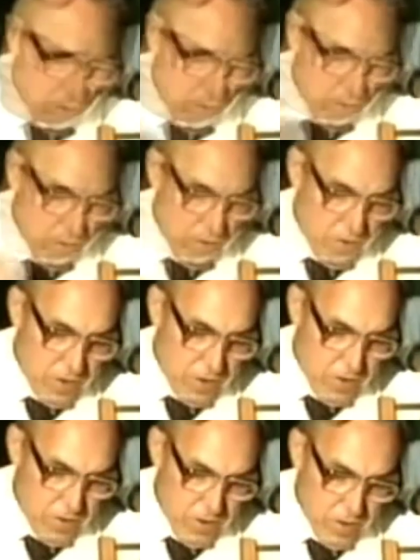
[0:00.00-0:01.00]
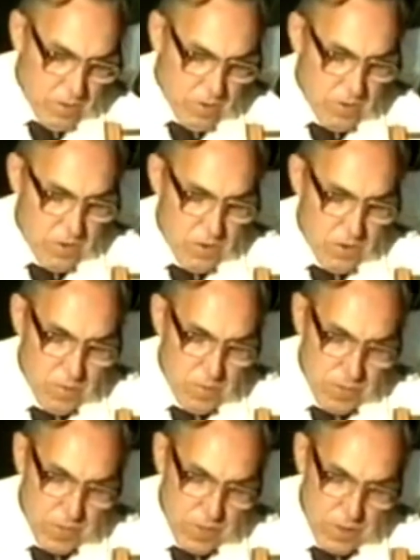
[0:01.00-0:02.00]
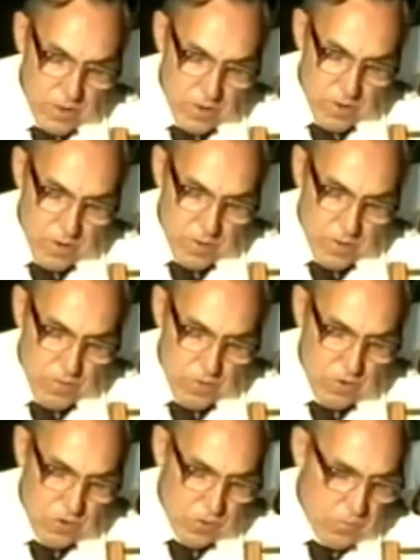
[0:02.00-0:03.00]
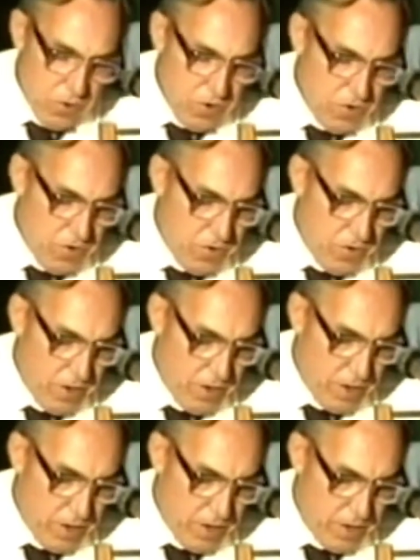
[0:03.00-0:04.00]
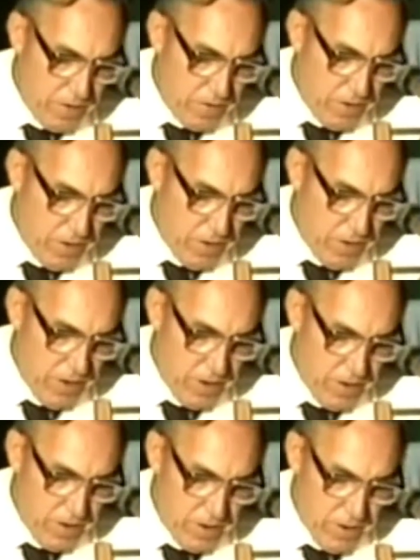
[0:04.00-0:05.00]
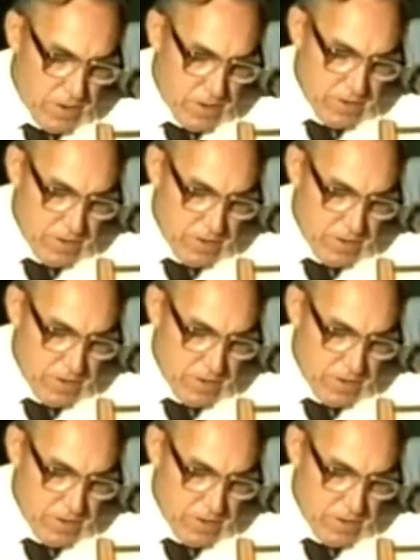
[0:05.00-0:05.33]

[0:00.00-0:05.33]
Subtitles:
contain the genes which determine the color of the future person's eyes, hair,